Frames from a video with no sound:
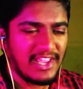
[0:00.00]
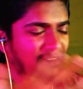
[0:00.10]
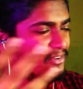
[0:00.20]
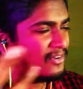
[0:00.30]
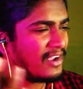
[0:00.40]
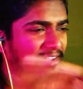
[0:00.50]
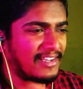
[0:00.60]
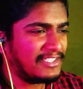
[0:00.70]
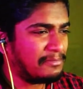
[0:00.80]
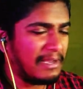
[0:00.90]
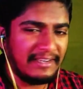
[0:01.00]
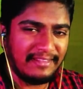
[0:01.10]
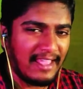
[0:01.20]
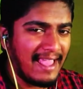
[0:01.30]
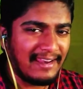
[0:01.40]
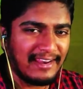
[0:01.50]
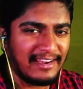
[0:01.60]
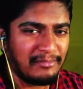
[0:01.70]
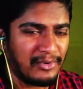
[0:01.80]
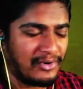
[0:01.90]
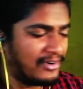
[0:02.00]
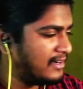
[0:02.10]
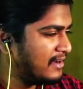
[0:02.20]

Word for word: You can't expect that anymore.